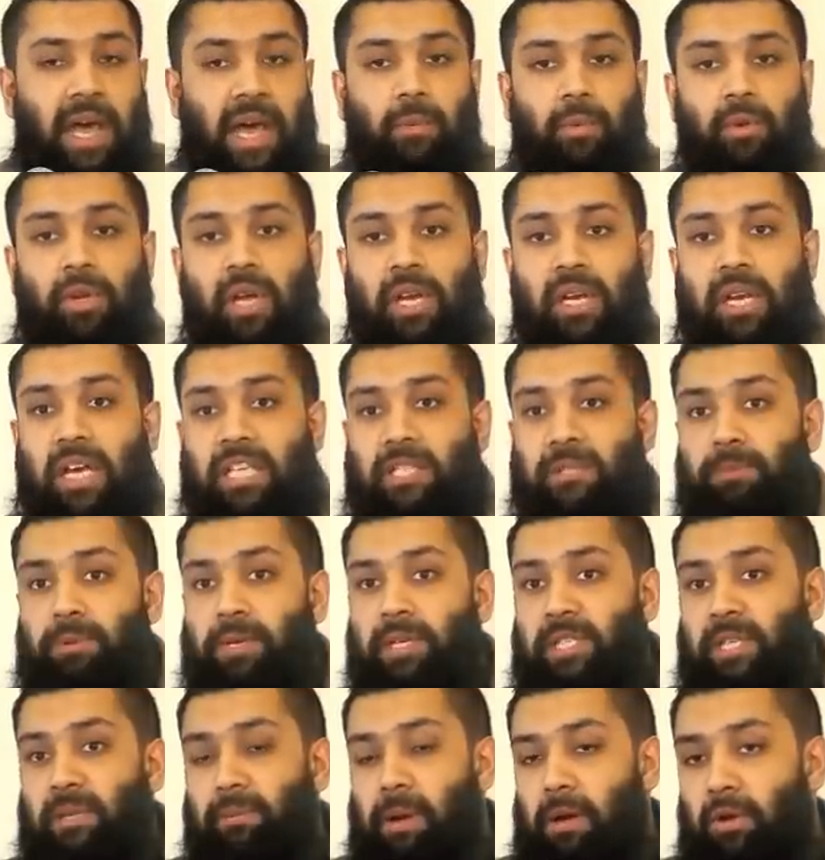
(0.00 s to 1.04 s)
And when Allah
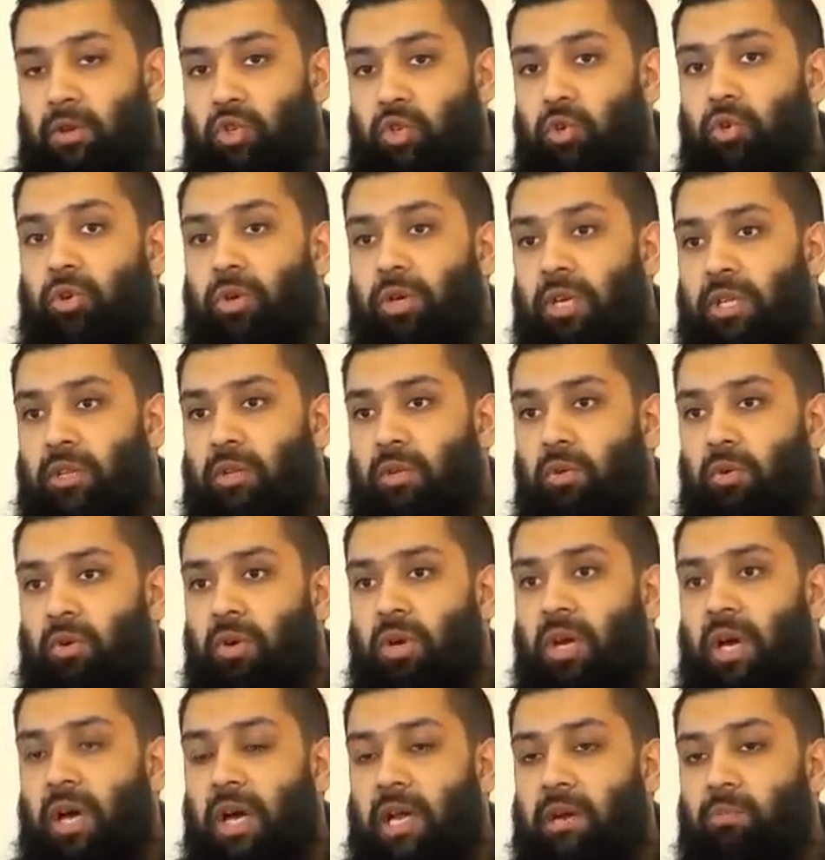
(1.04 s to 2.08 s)
speaks about shukr in the
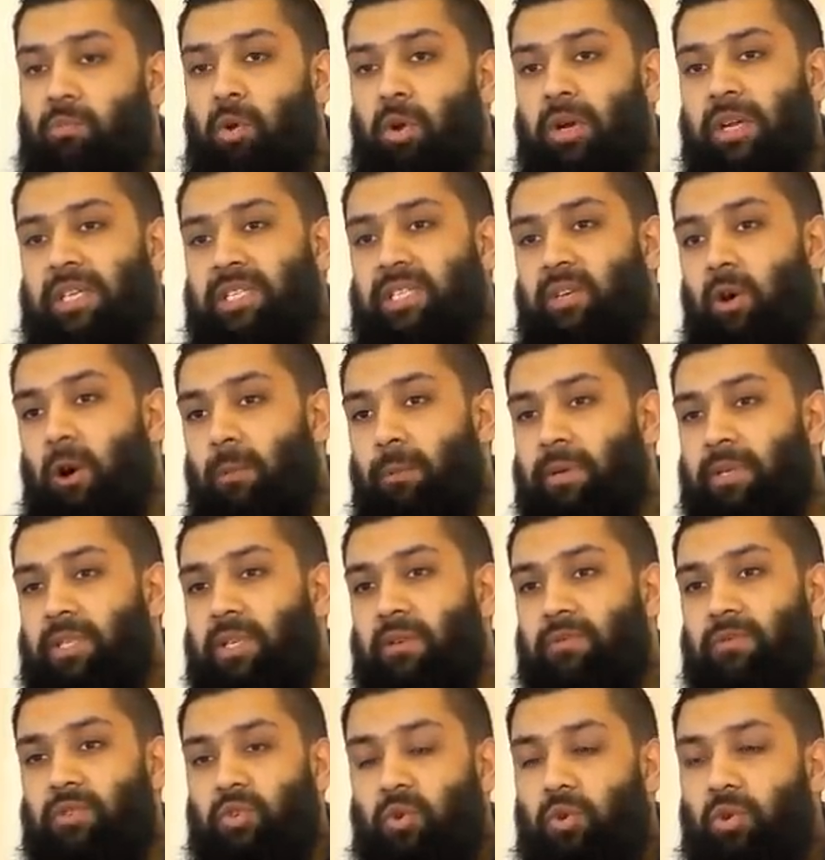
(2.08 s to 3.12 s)
Quran, what is the
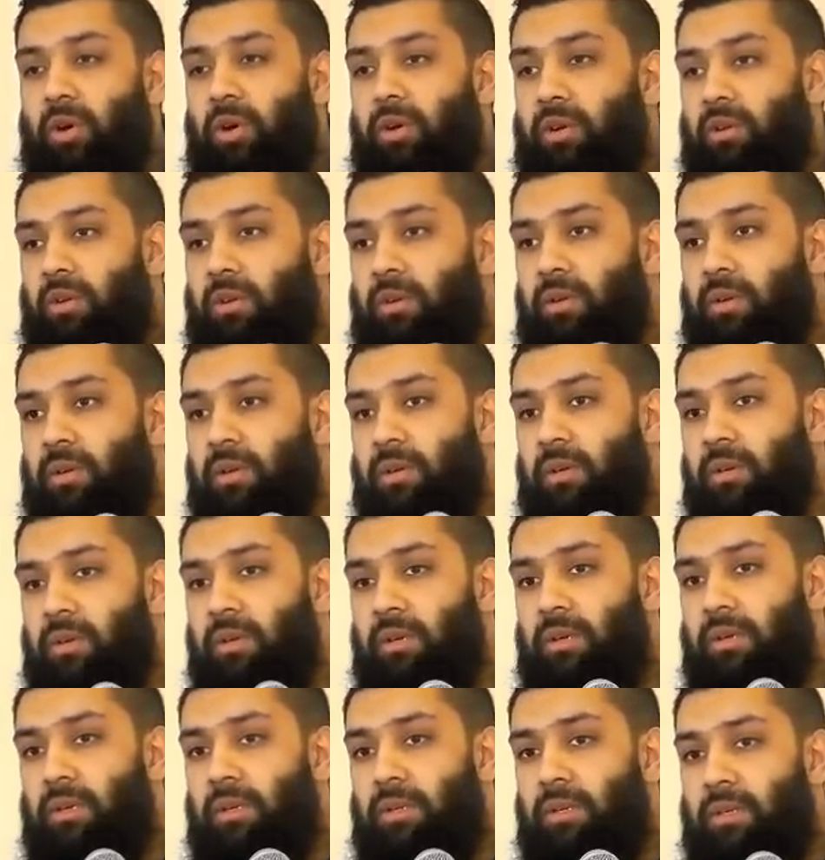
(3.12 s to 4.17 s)
opposite of shukr?
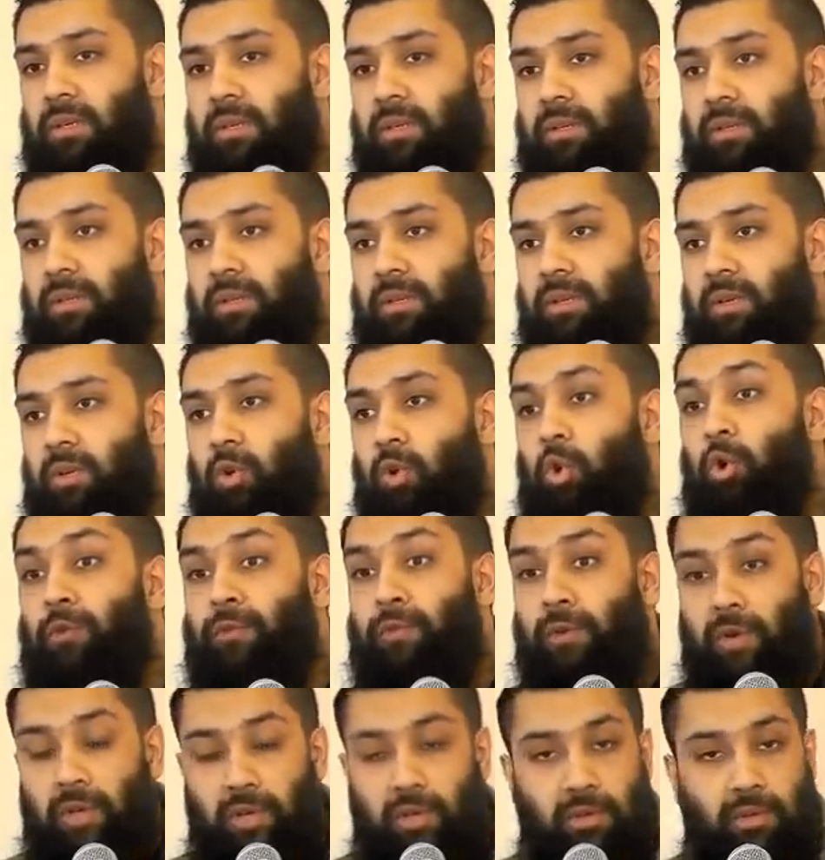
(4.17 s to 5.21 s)

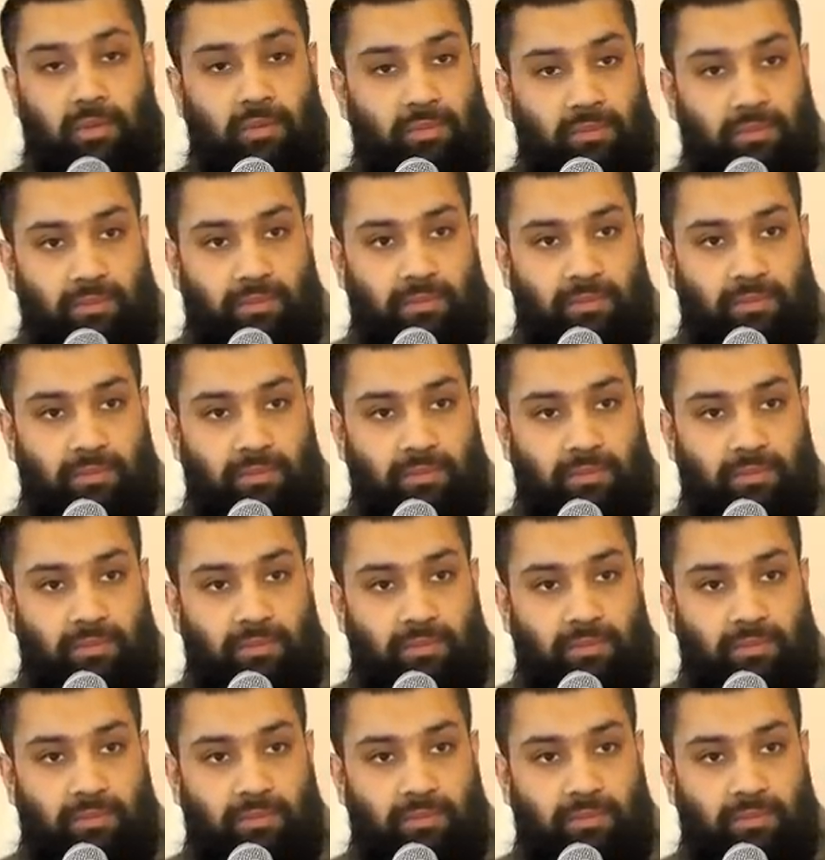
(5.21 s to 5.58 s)
Kufr.